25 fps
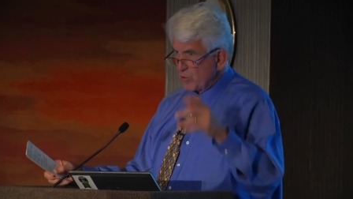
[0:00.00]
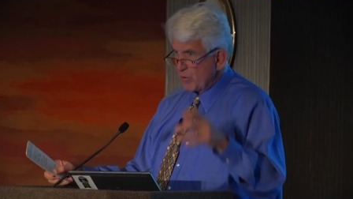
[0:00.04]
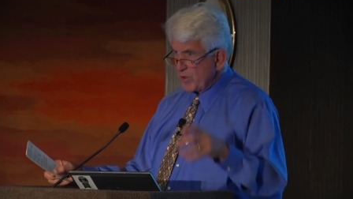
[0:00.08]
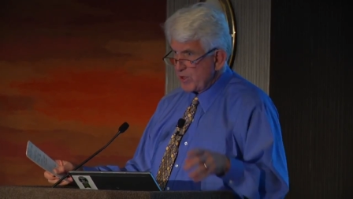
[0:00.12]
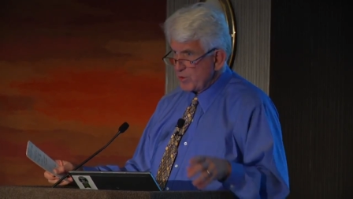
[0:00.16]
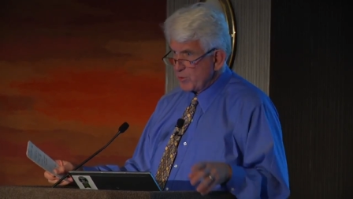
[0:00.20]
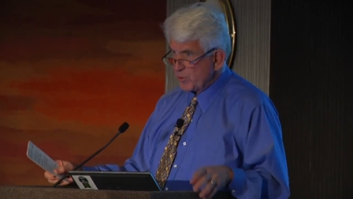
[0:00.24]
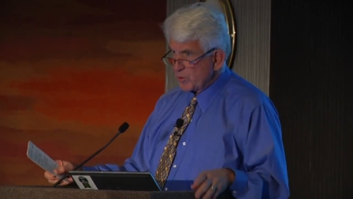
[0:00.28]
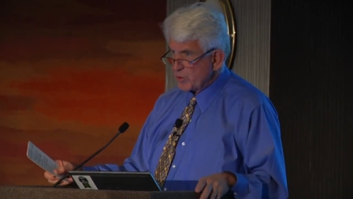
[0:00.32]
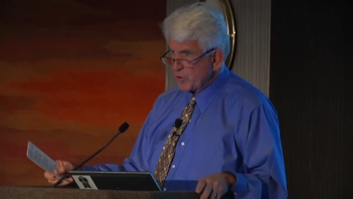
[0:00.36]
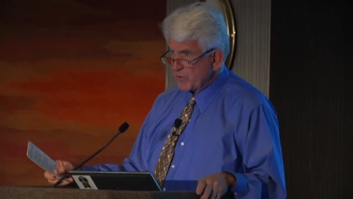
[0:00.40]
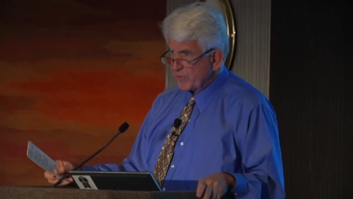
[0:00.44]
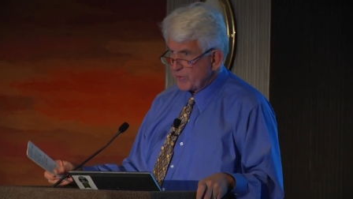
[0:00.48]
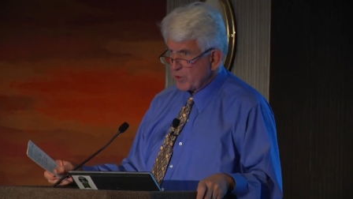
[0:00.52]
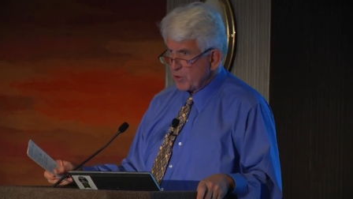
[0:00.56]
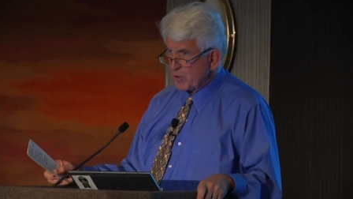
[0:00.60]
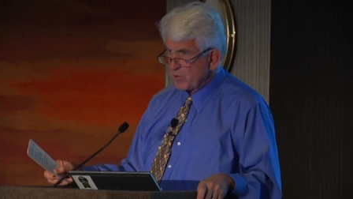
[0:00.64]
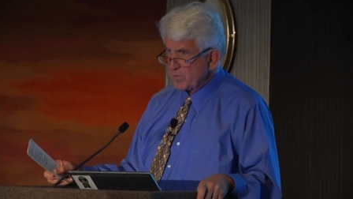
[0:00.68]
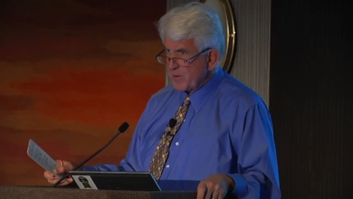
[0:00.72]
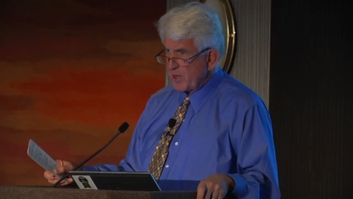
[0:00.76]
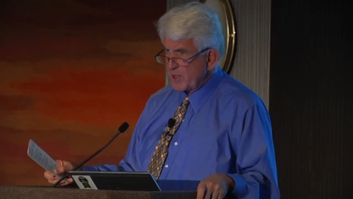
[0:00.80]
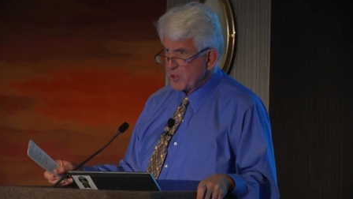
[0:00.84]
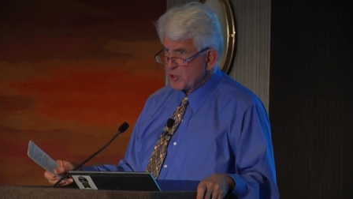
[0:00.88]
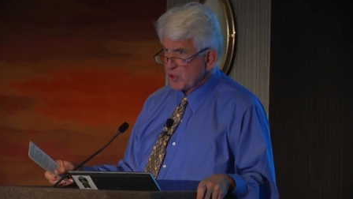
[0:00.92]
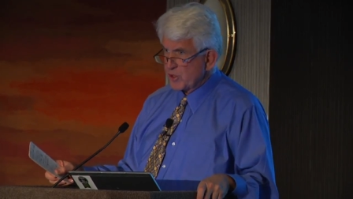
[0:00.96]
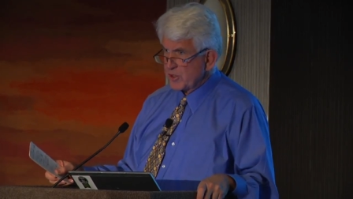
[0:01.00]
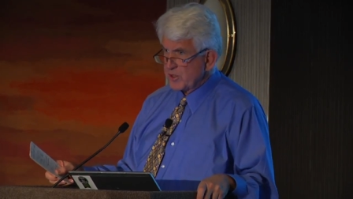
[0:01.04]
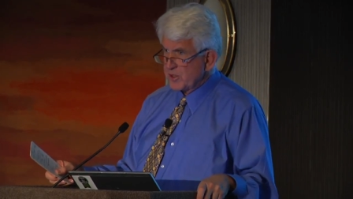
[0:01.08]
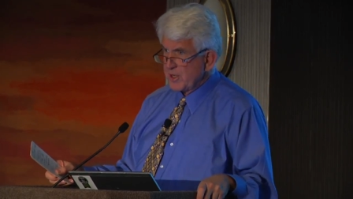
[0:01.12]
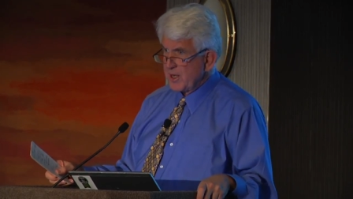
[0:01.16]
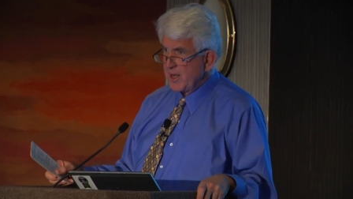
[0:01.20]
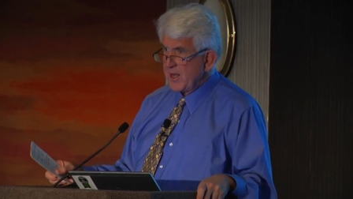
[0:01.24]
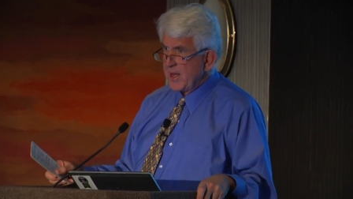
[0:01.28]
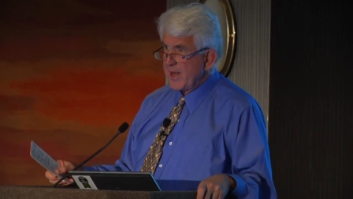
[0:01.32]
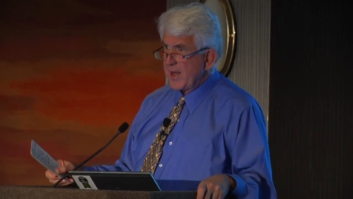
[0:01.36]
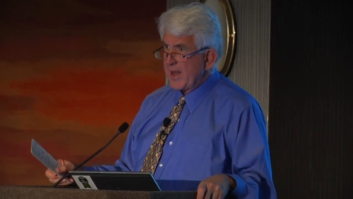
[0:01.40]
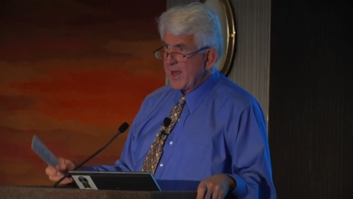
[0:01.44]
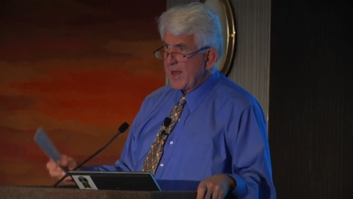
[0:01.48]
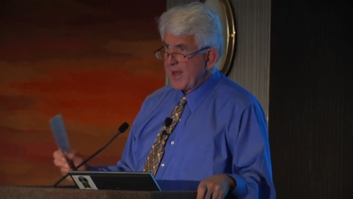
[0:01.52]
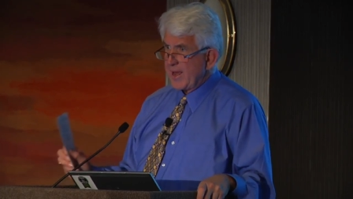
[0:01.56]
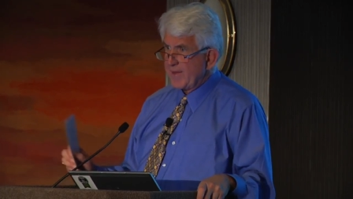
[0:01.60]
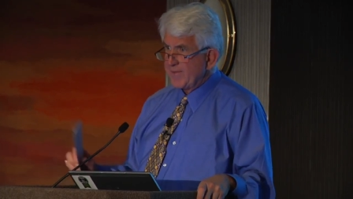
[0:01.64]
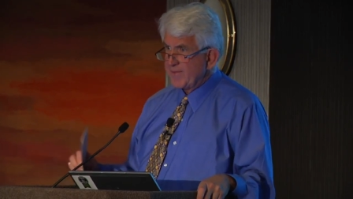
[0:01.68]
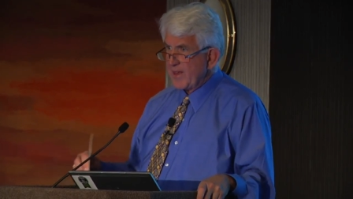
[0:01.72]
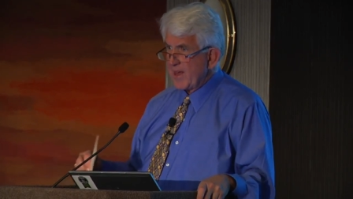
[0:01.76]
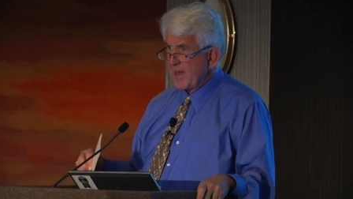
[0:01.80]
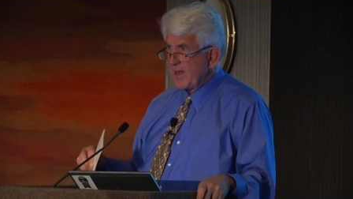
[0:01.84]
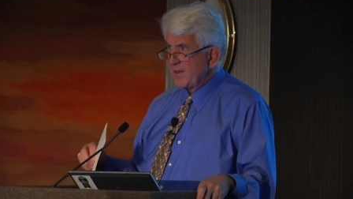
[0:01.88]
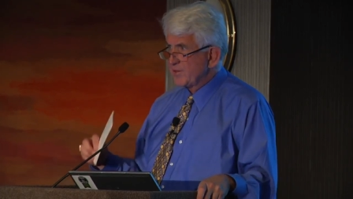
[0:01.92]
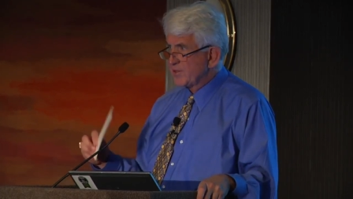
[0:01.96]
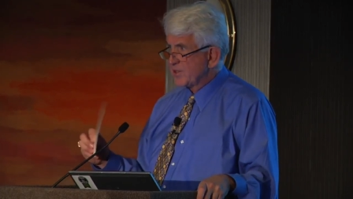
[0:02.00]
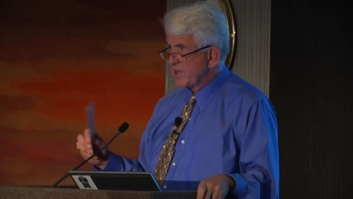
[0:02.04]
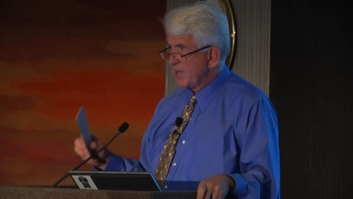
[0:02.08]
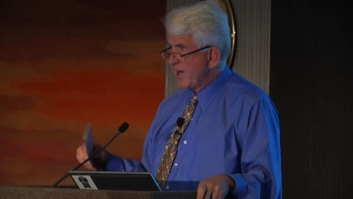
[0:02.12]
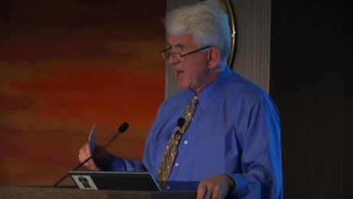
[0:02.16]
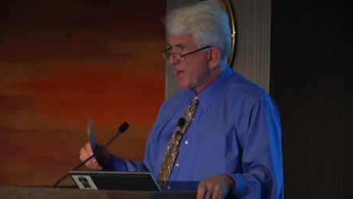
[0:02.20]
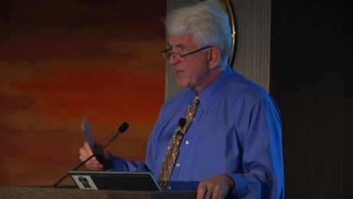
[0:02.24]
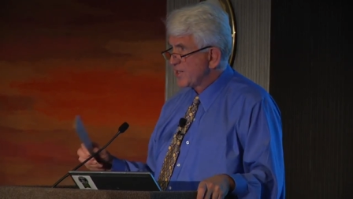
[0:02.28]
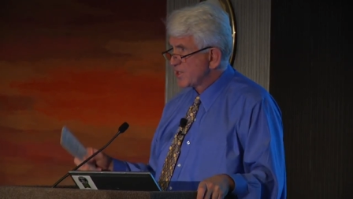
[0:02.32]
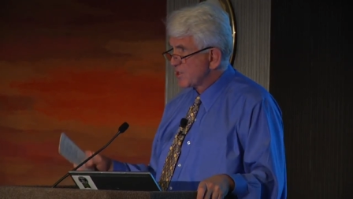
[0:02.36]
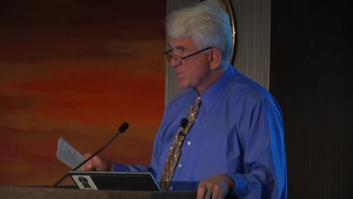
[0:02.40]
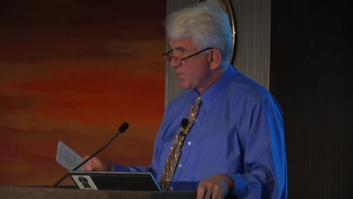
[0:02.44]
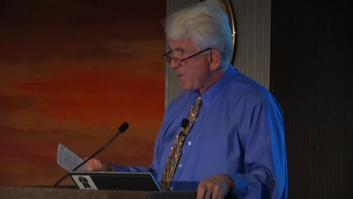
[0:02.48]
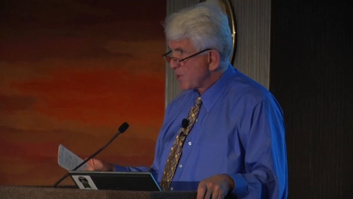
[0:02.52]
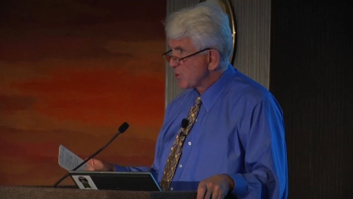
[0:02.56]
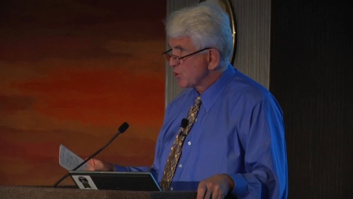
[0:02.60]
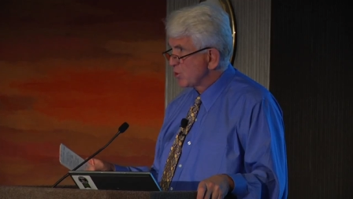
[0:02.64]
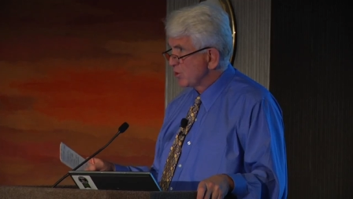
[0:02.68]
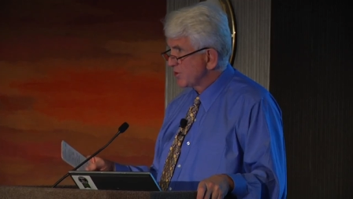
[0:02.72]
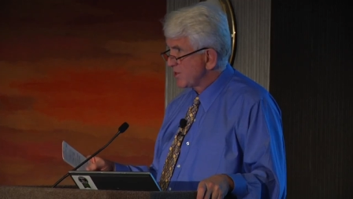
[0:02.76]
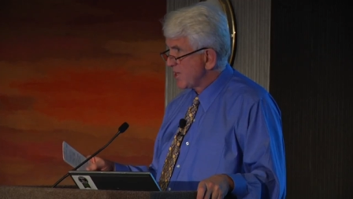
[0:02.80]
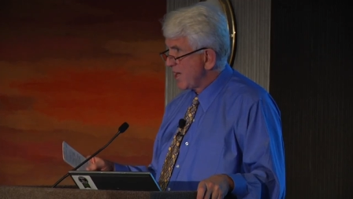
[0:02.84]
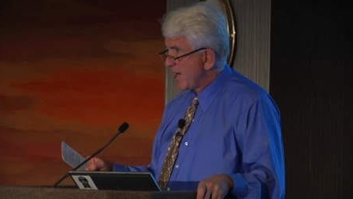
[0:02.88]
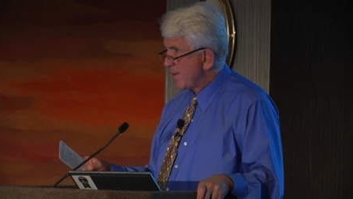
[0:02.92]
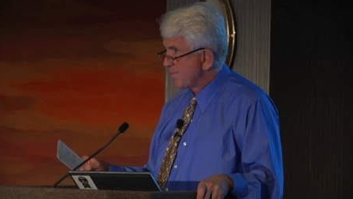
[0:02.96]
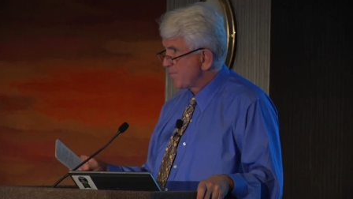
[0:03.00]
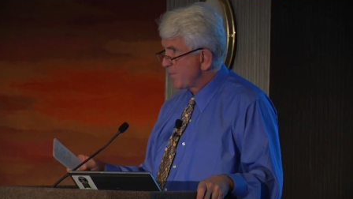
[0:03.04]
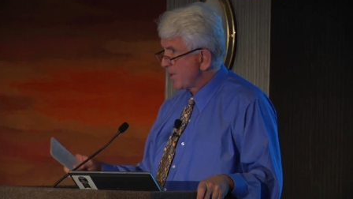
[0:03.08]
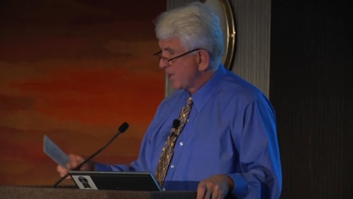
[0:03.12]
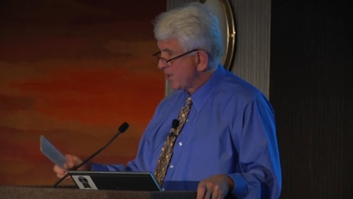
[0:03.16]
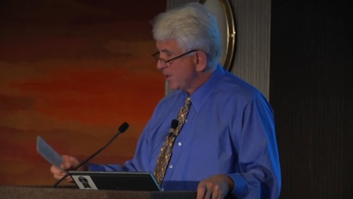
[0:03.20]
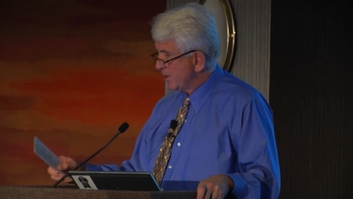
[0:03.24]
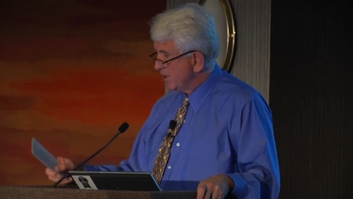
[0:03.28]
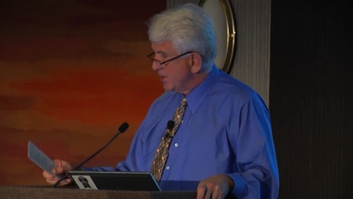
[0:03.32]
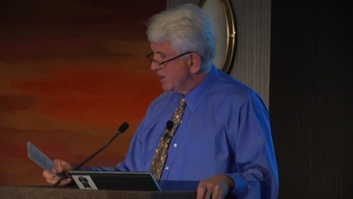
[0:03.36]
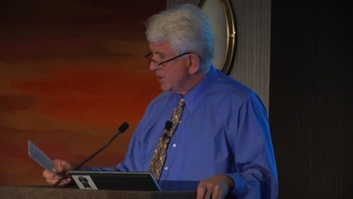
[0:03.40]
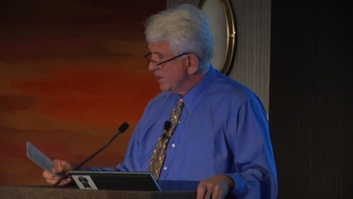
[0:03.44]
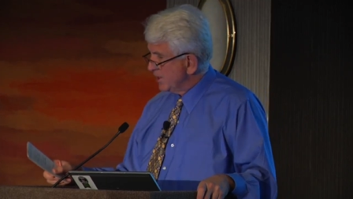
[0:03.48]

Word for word: grid, which you've heard mentioned. And then tonight's special topic,